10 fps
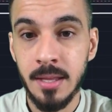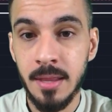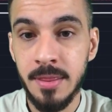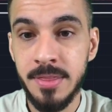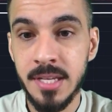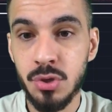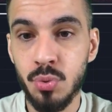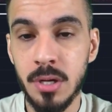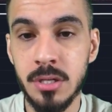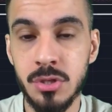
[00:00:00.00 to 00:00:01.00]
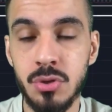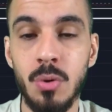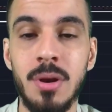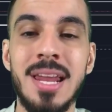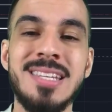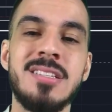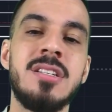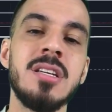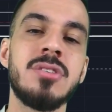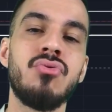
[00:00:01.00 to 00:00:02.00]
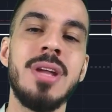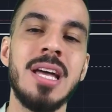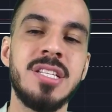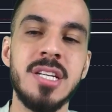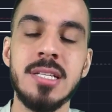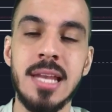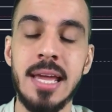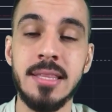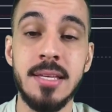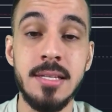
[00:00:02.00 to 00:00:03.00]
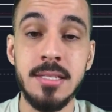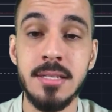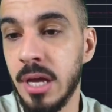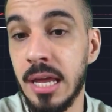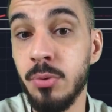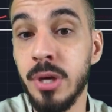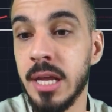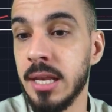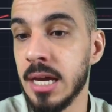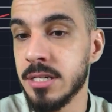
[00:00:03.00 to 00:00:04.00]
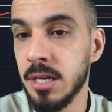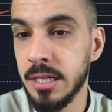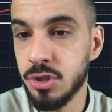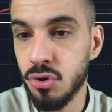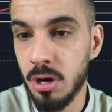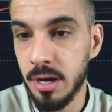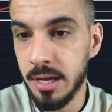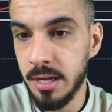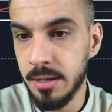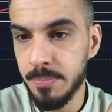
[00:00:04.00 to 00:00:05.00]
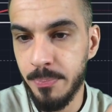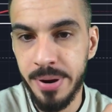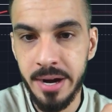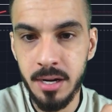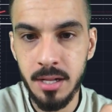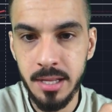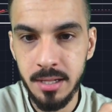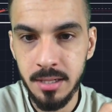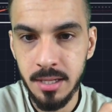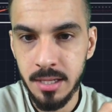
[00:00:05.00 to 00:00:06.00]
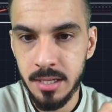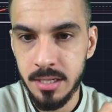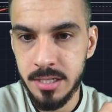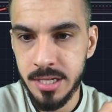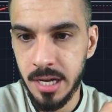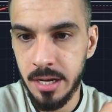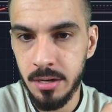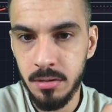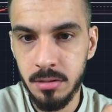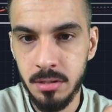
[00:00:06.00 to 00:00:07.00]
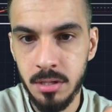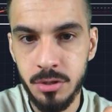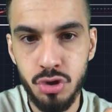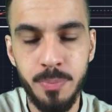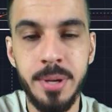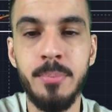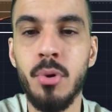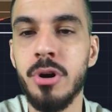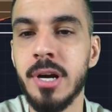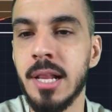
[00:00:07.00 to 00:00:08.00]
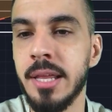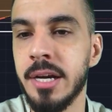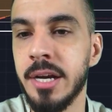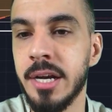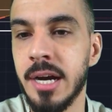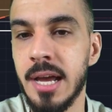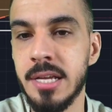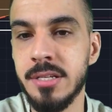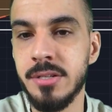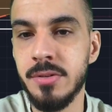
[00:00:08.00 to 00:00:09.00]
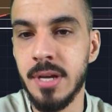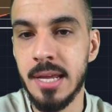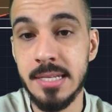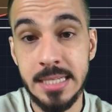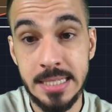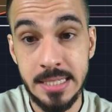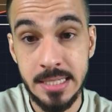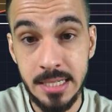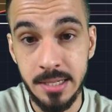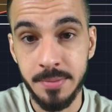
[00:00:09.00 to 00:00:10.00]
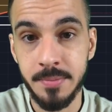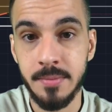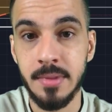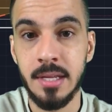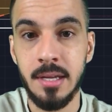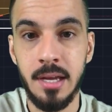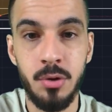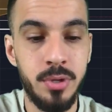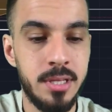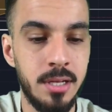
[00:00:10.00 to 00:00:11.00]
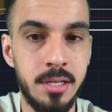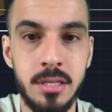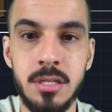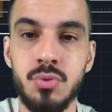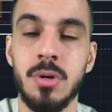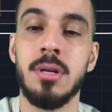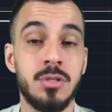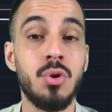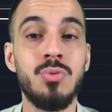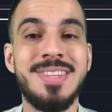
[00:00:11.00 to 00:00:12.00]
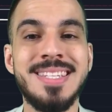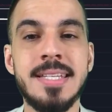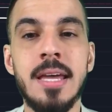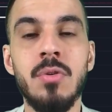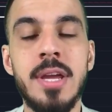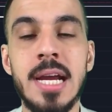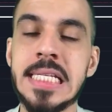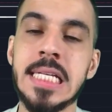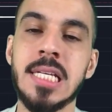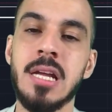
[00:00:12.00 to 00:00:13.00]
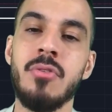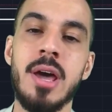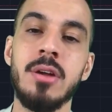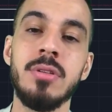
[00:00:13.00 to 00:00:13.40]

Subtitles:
this one. So let's just readjust like this and we can actually draw a parallel channel to be more clear here, as you can see. And we delete this one. So this candle here, as I said already on